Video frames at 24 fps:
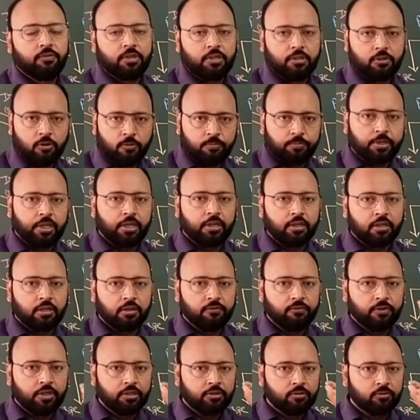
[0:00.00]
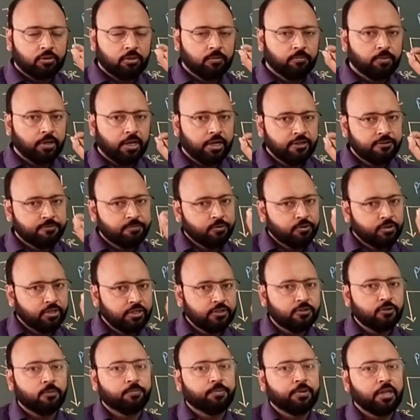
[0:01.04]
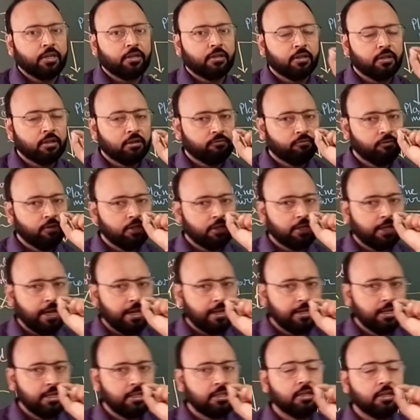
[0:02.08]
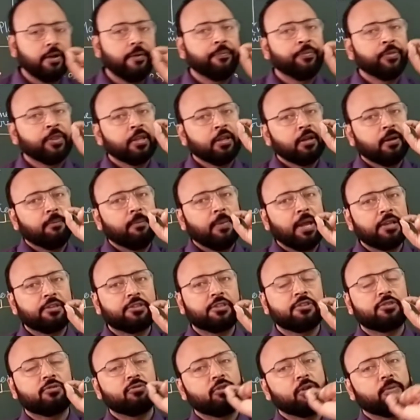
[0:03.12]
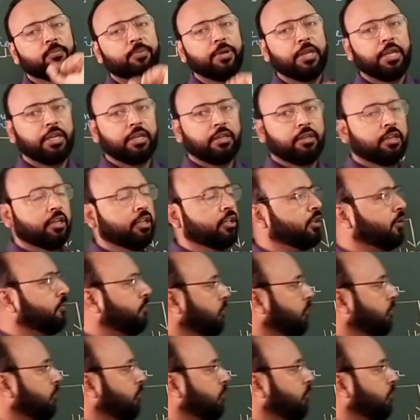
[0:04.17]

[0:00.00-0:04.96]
Where the optic nerve, and for the blind spot, this optic nerve will carry the message to the brain in the